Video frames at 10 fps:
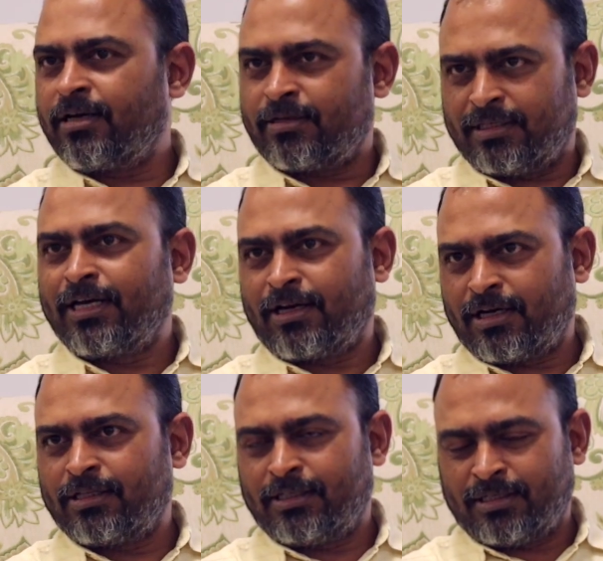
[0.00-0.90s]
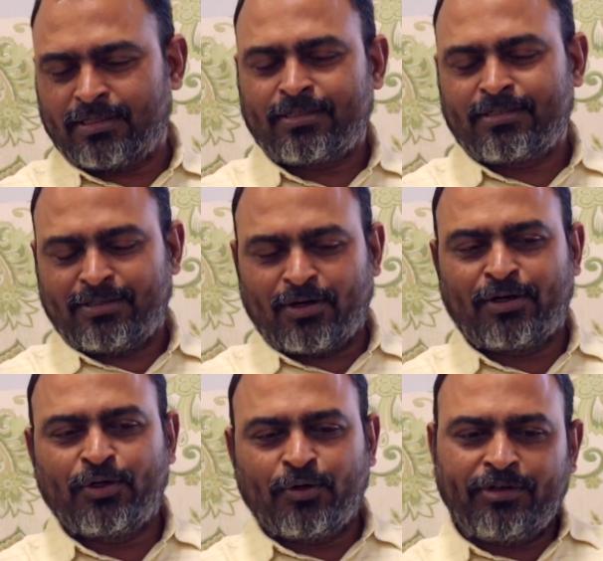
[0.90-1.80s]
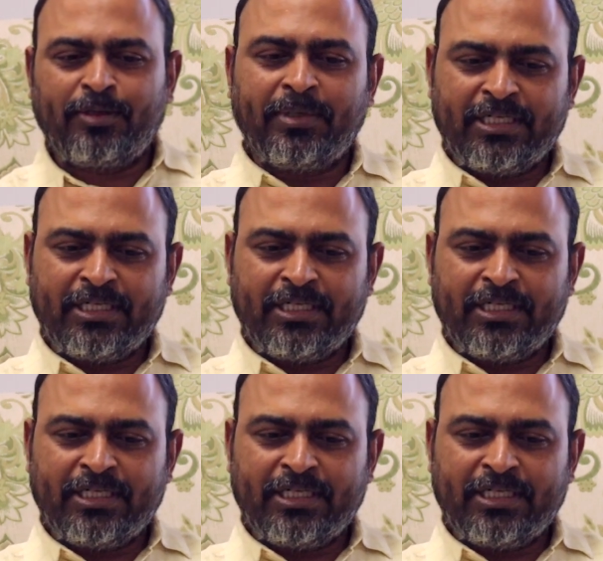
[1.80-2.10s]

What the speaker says: There are other non-COVID patients.